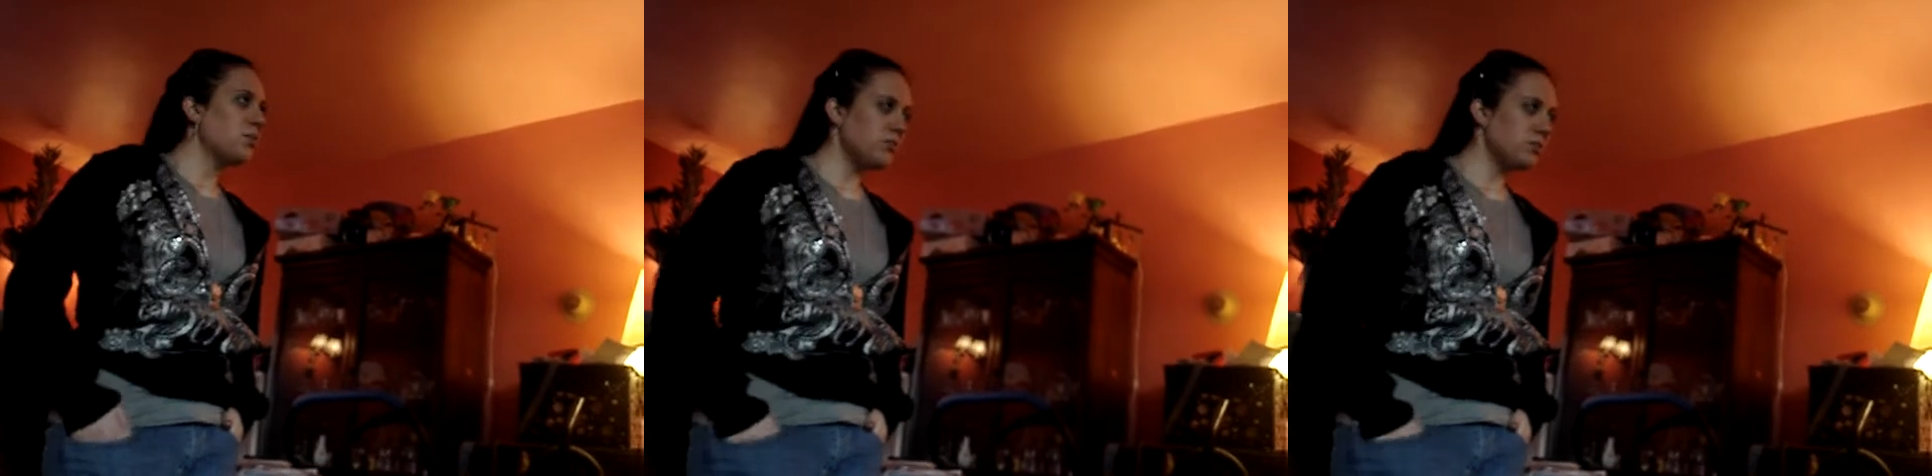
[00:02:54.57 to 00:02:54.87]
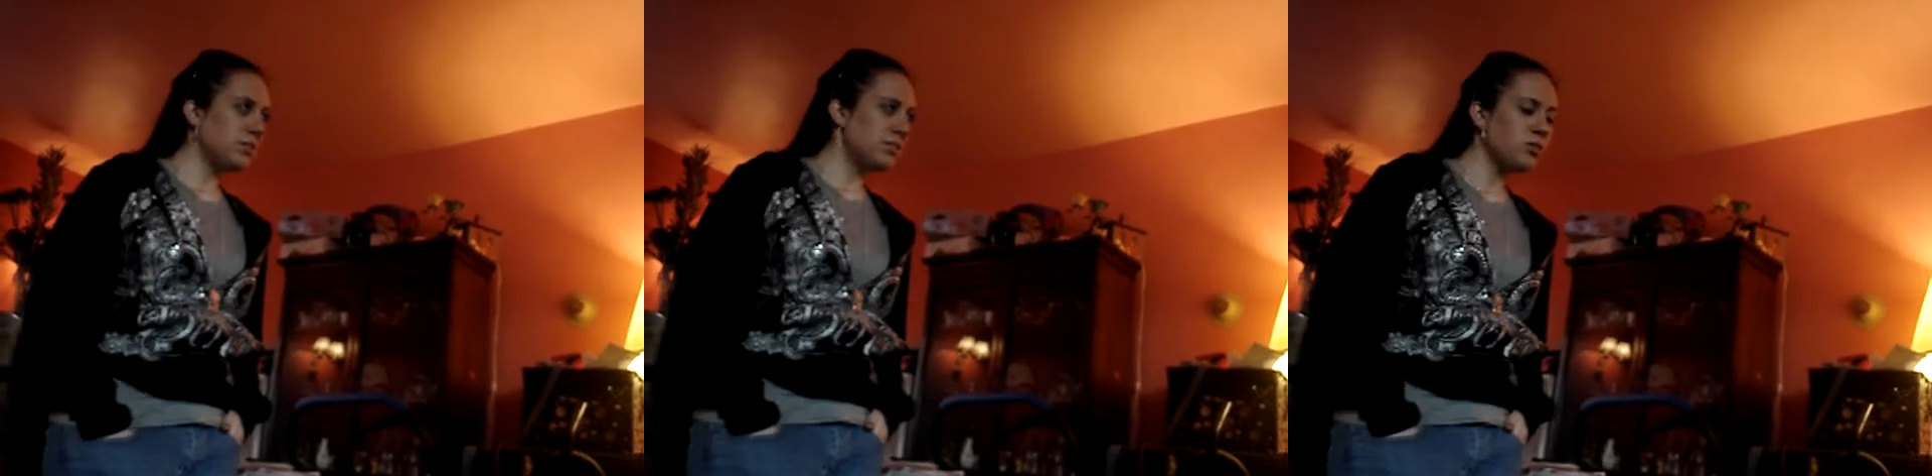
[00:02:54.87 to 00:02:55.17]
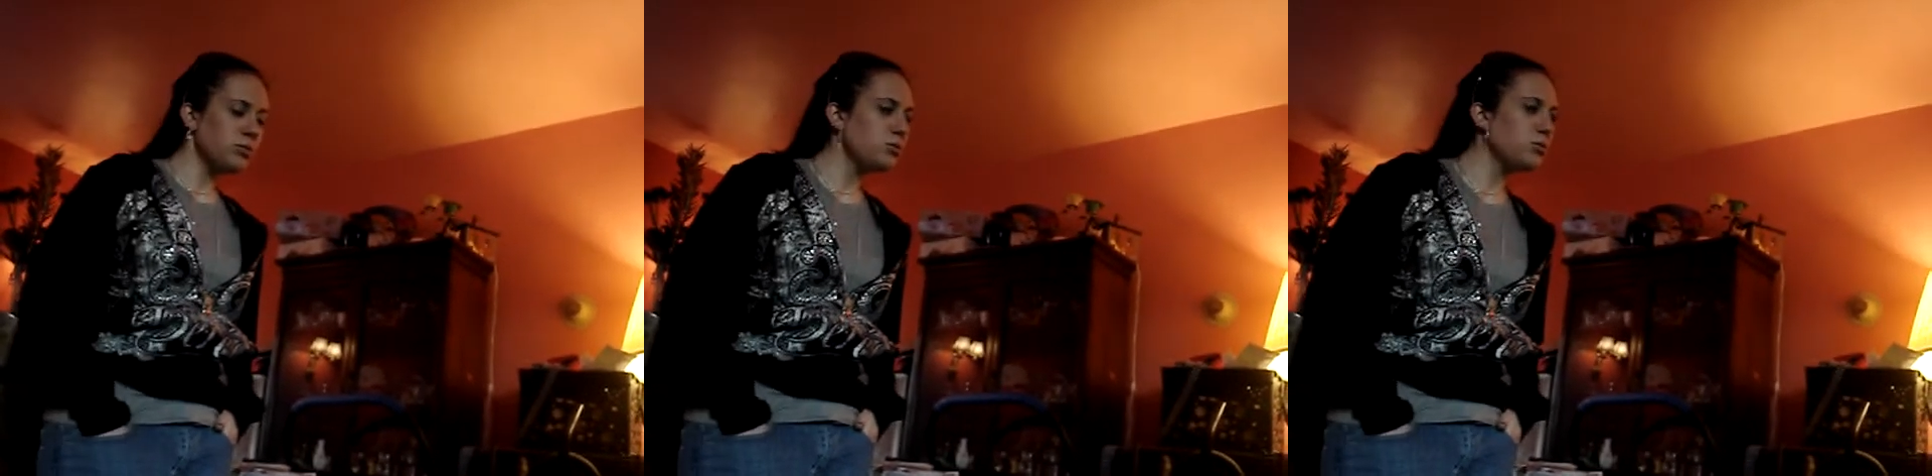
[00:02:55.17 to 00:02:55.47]

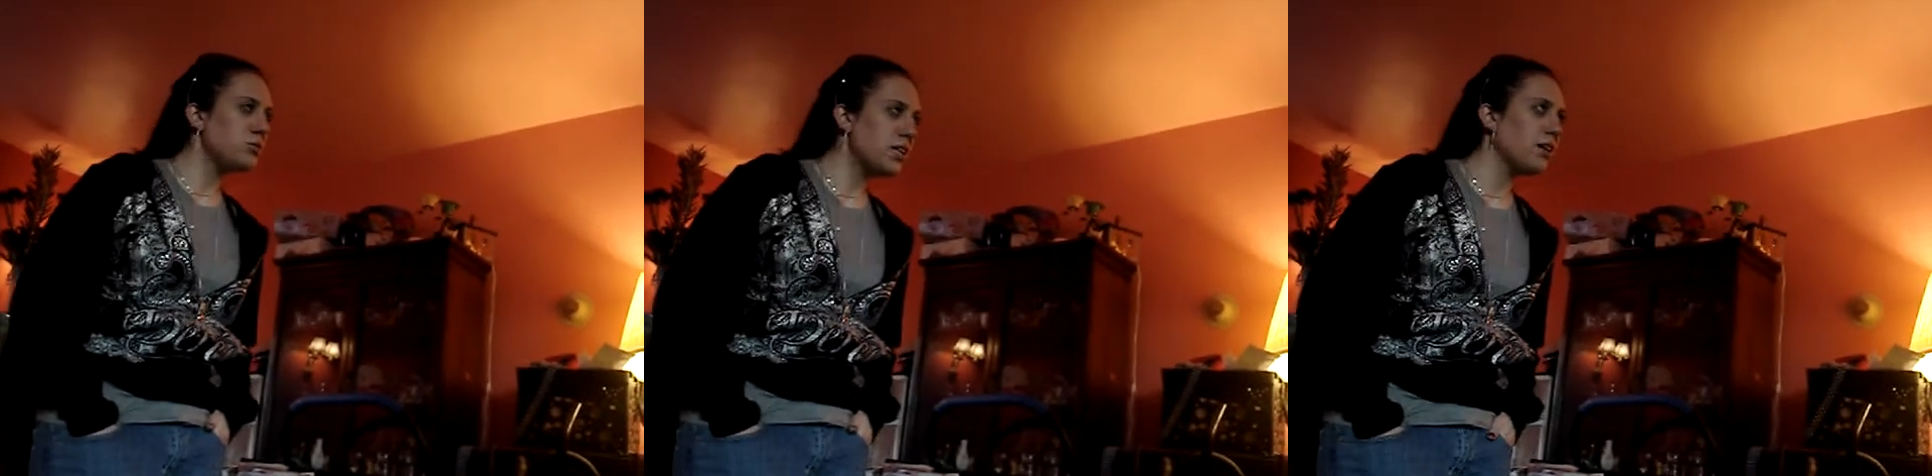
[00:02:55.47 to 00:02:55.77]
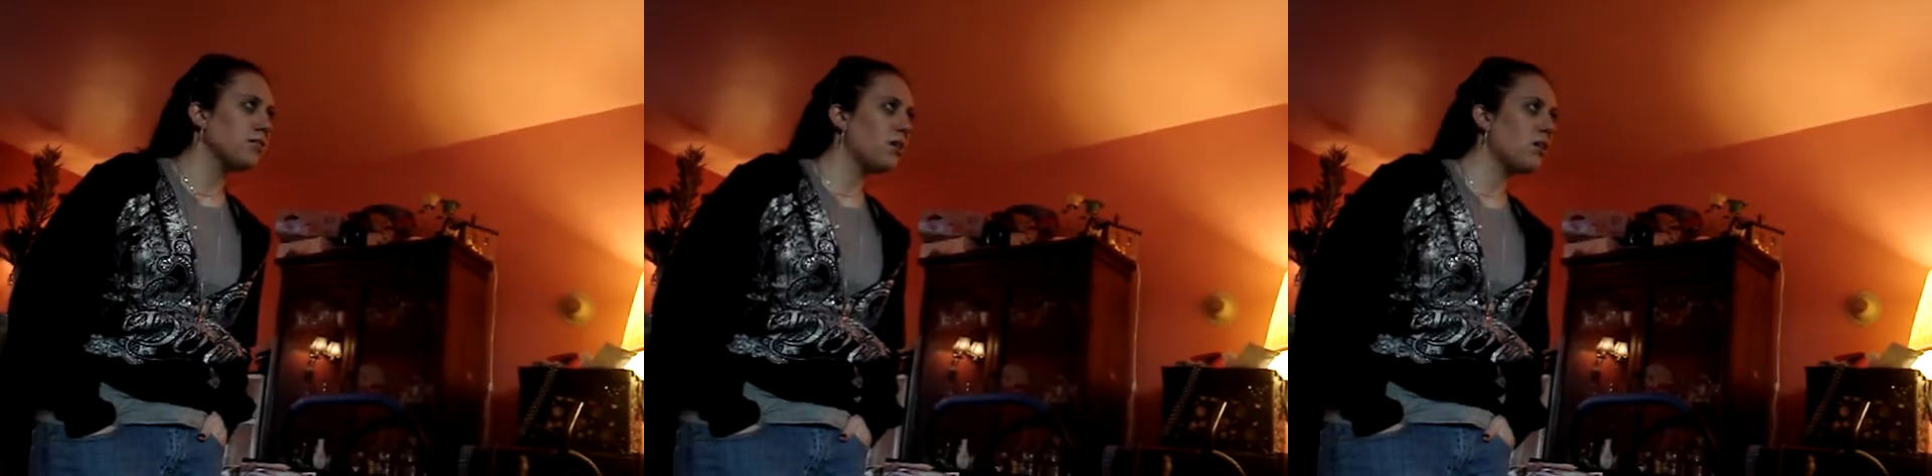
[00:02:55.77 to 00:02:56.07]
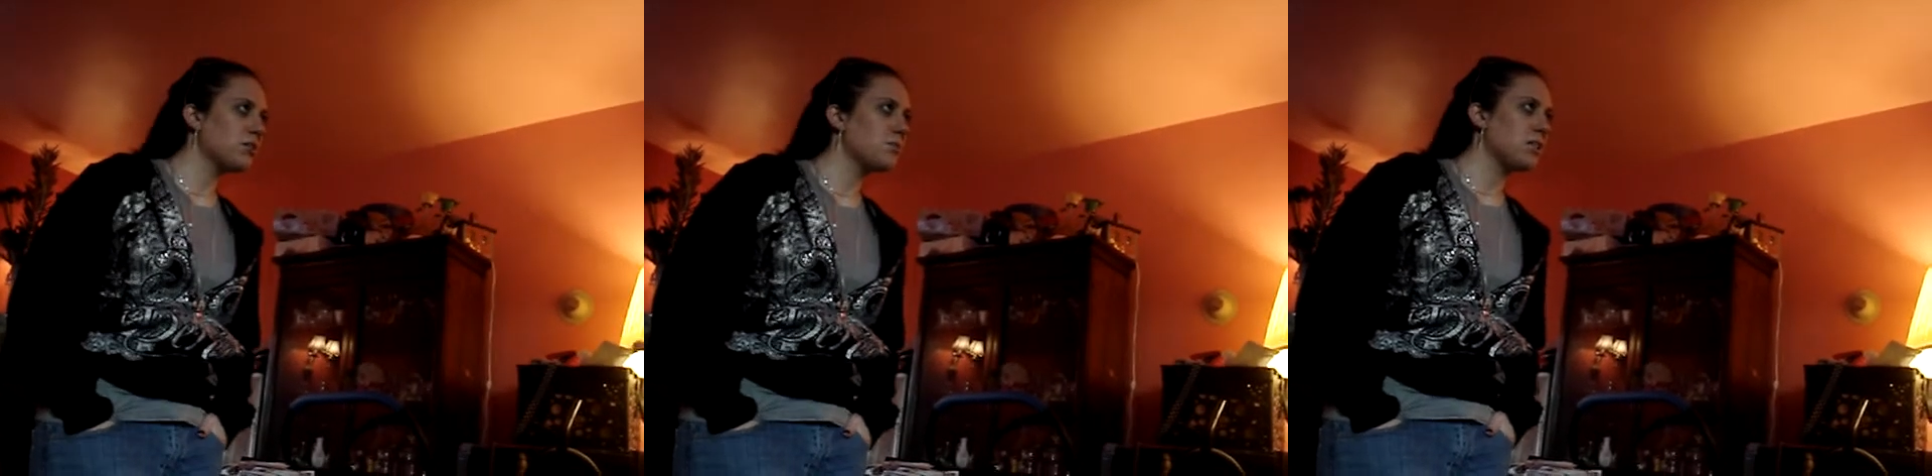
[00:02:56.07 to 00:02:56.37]
Don't you dare
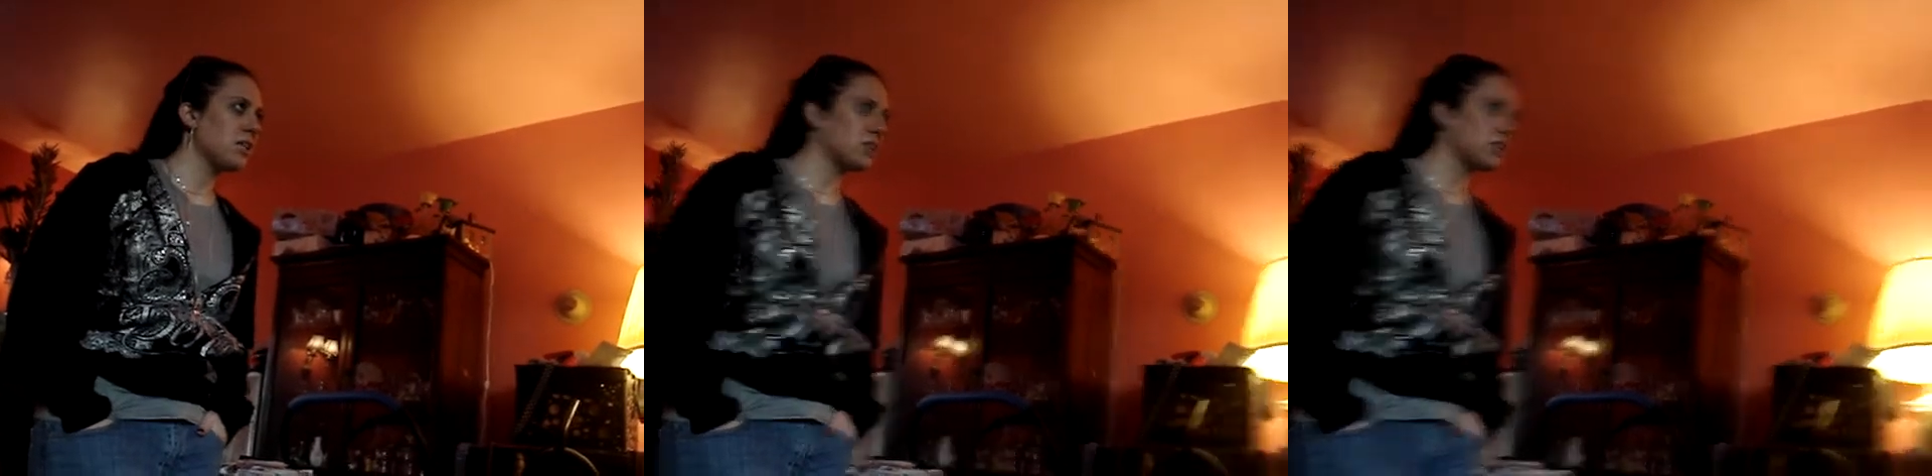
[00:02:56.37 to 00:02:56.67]
talk to me like